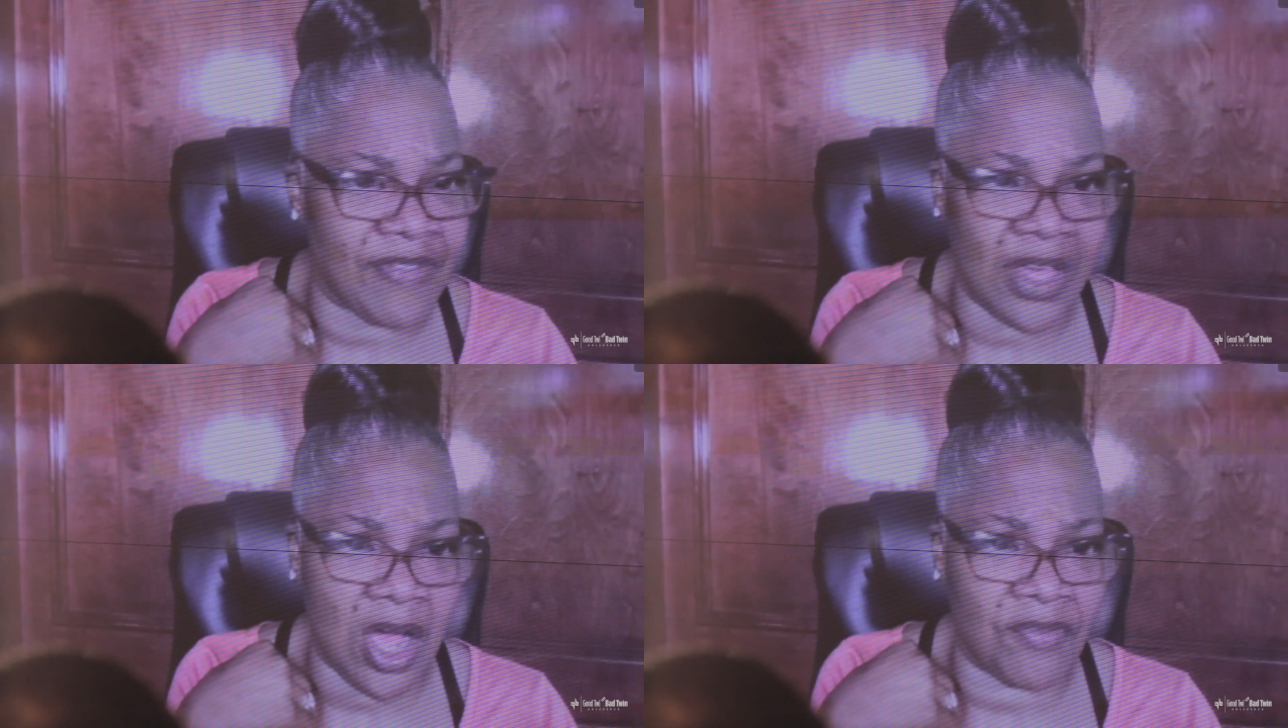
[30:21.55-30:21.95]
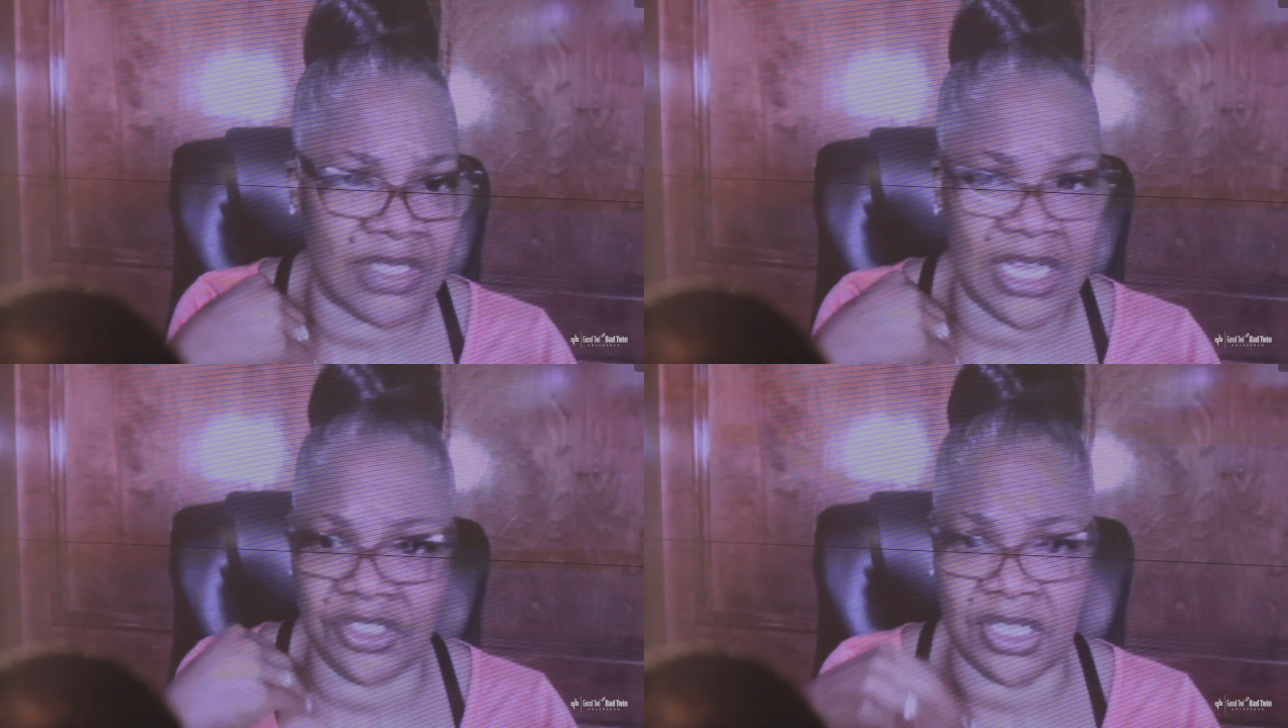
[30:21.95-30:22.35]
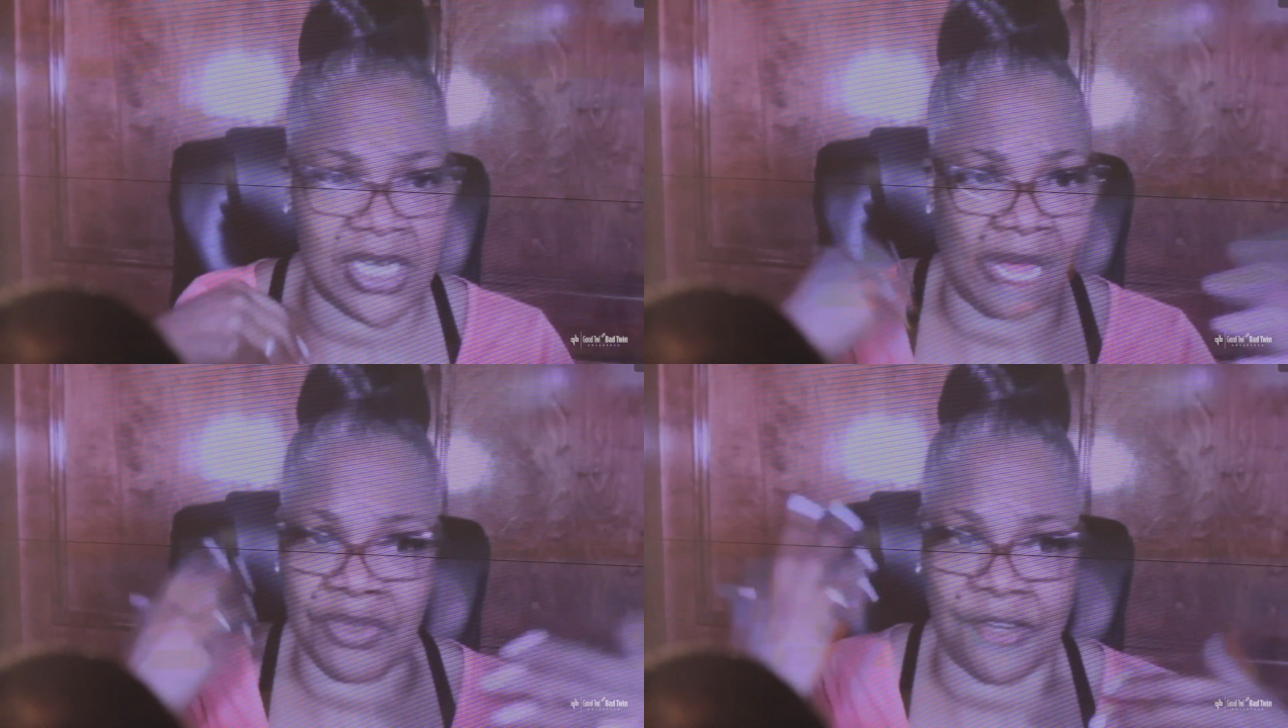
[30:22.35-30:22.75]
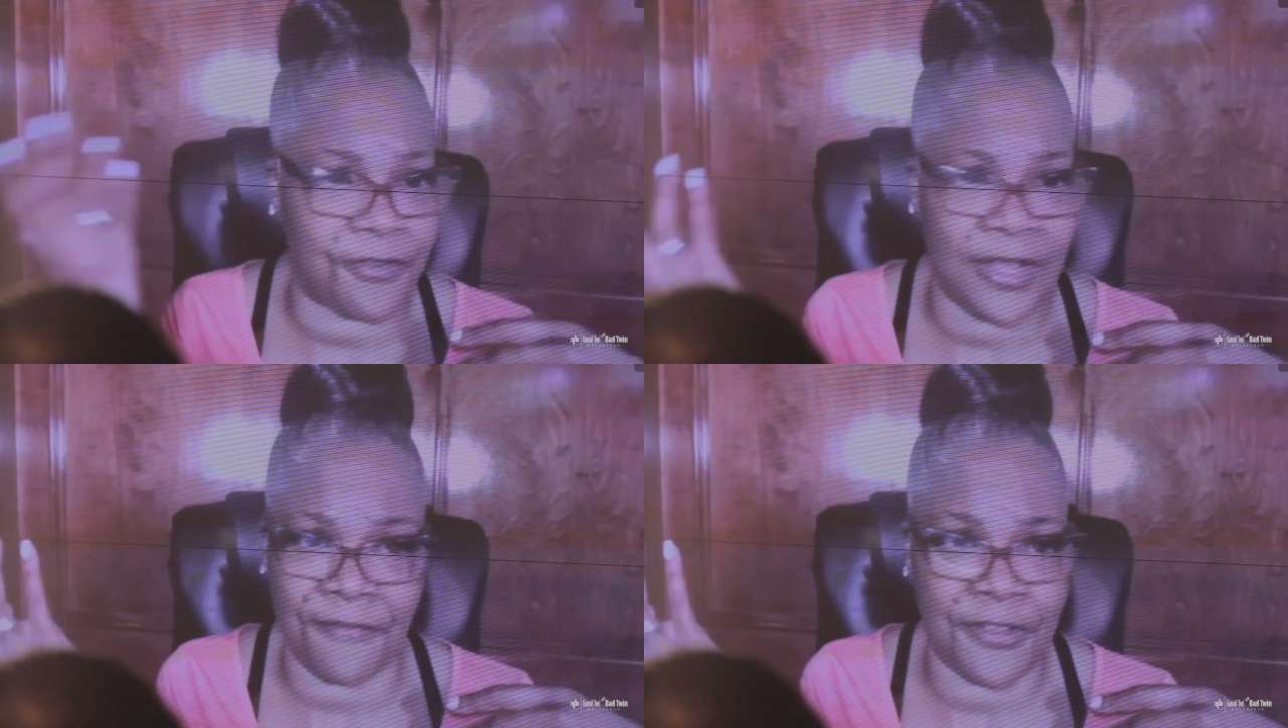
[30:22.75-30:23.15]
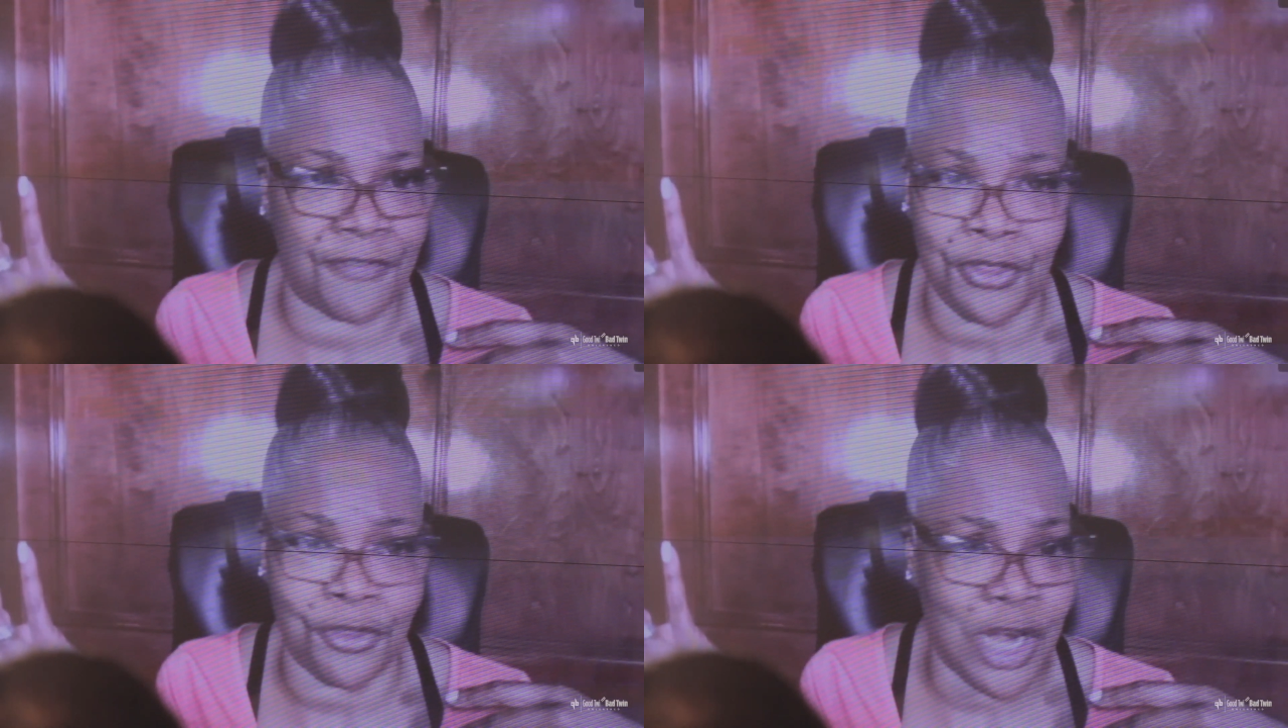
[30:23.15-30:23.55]
that conversation is now different at
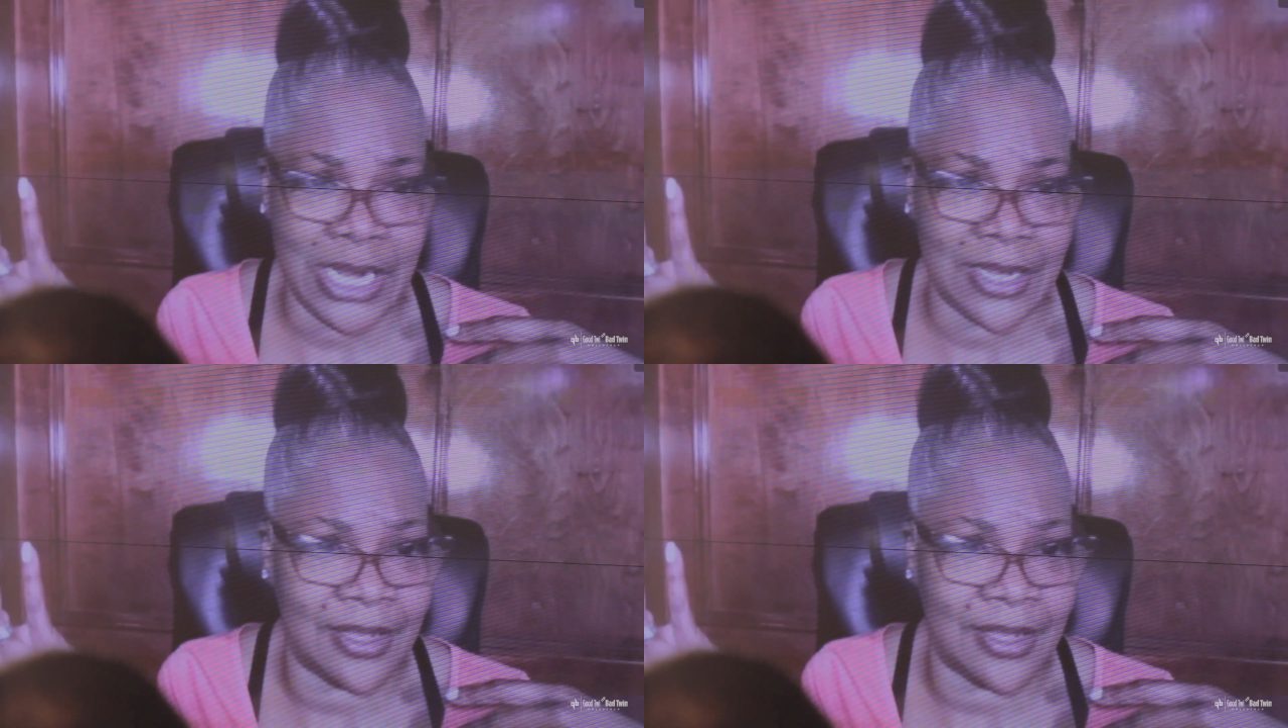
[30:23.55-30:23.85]
53.